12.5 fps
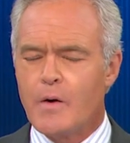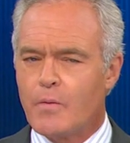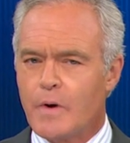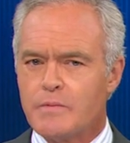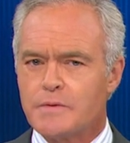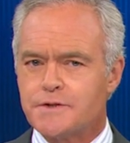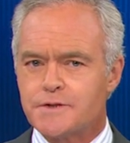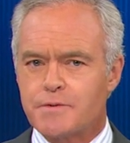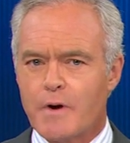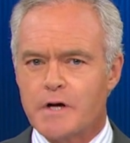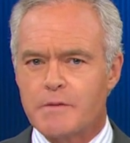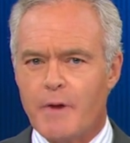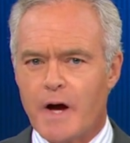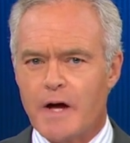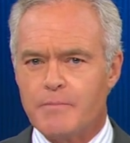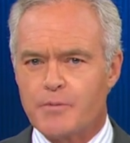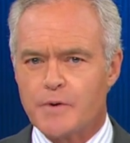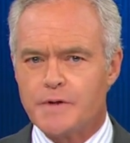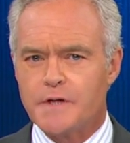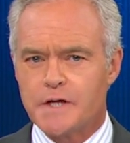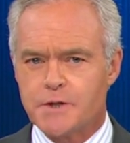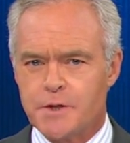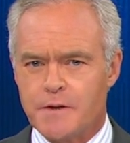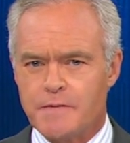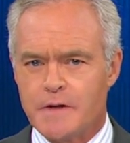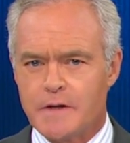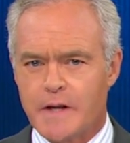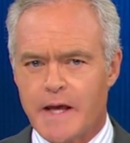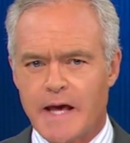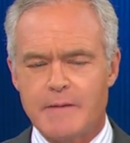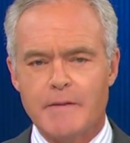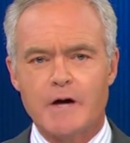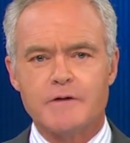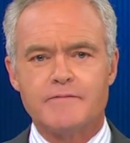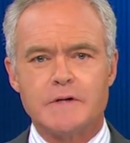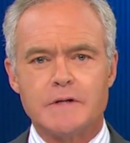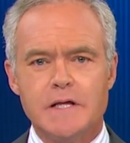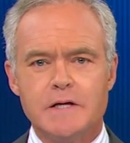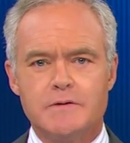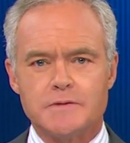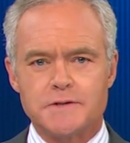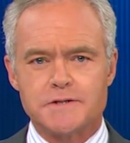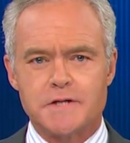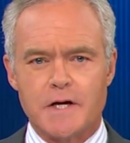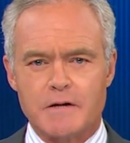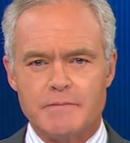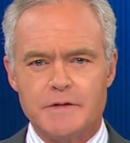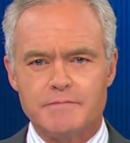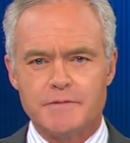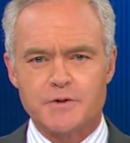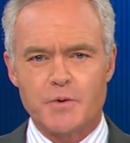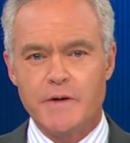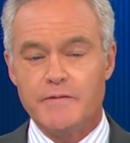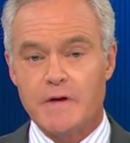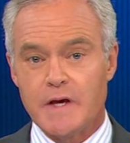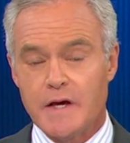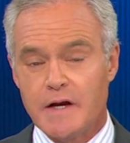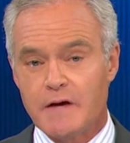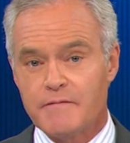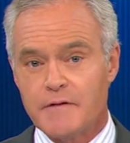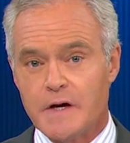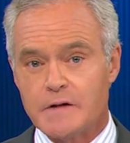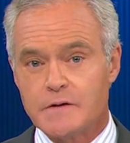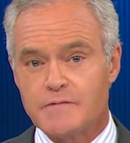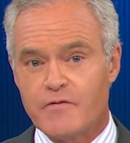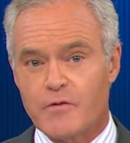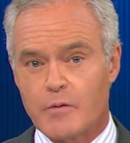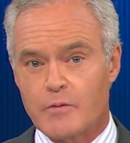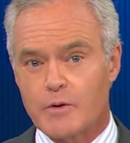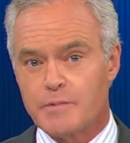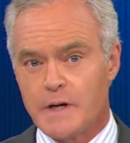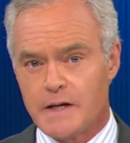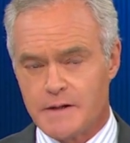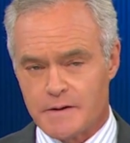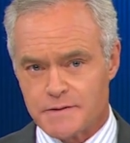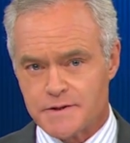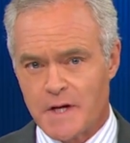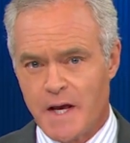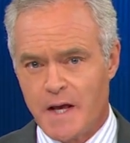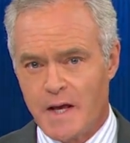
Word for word: We were struck by a prediction that came out of a legal settlement between the NFL and former players.